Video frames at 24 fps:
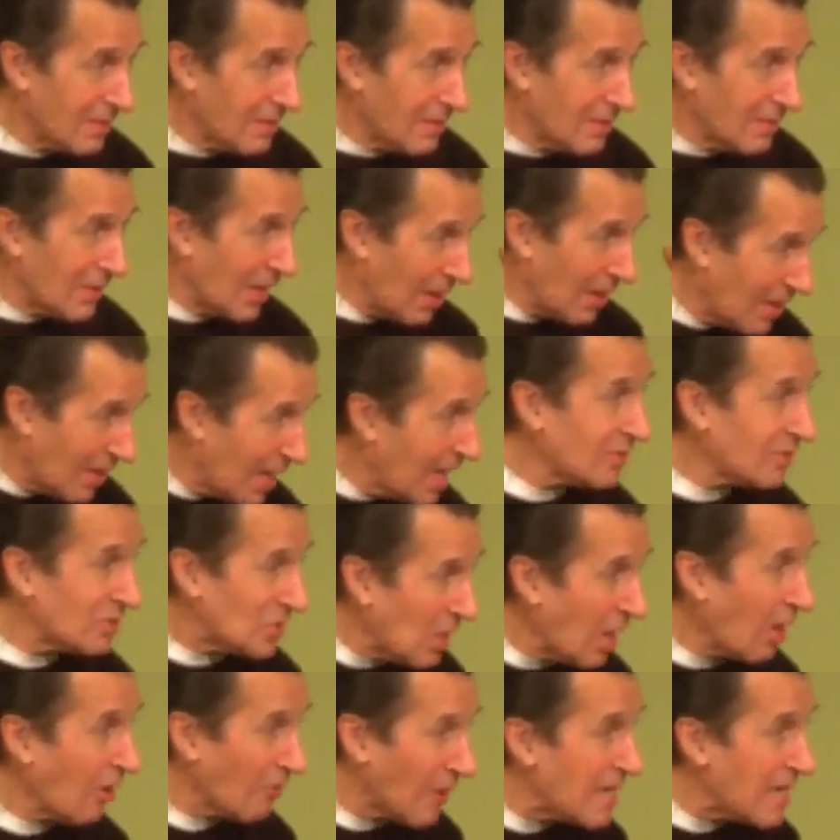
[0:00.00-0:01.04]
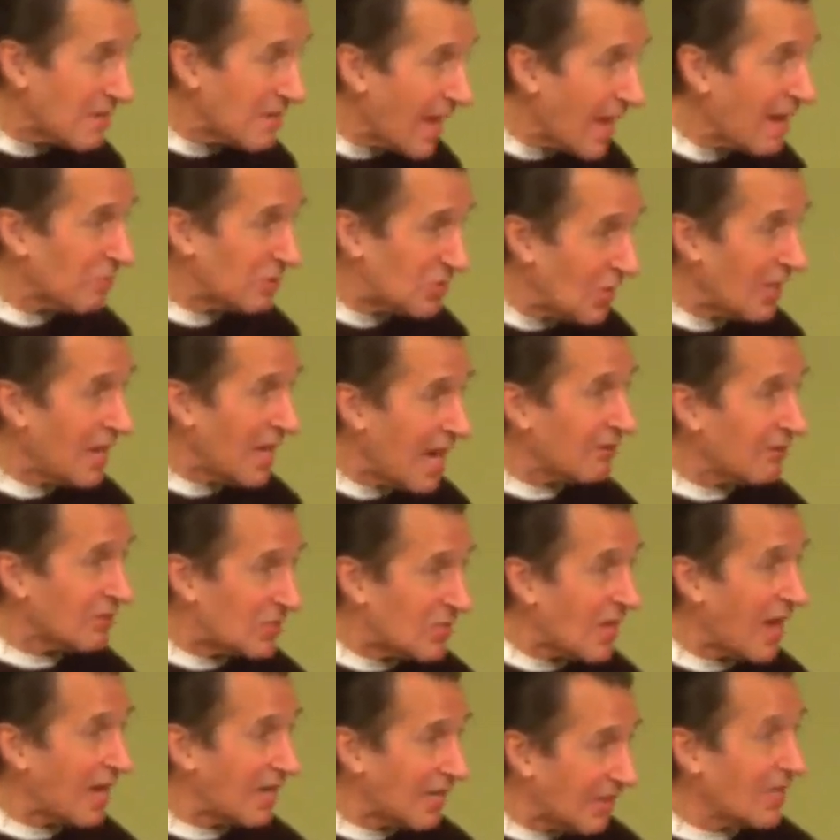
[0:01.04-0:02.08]
There is no redemption
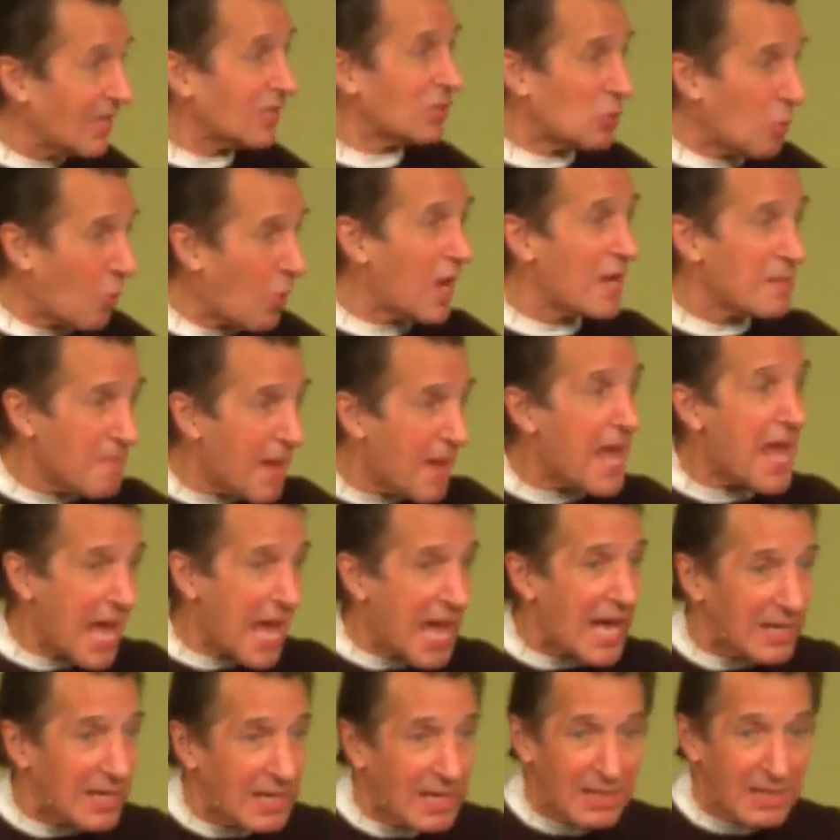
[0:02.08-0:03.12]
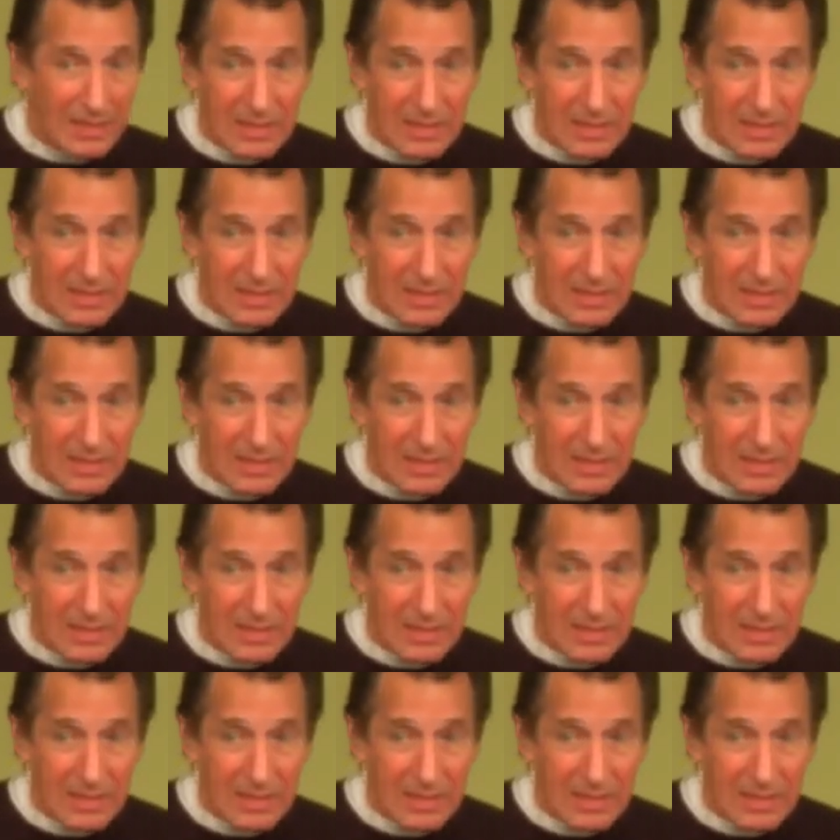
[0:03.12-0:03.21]
outside of this one man.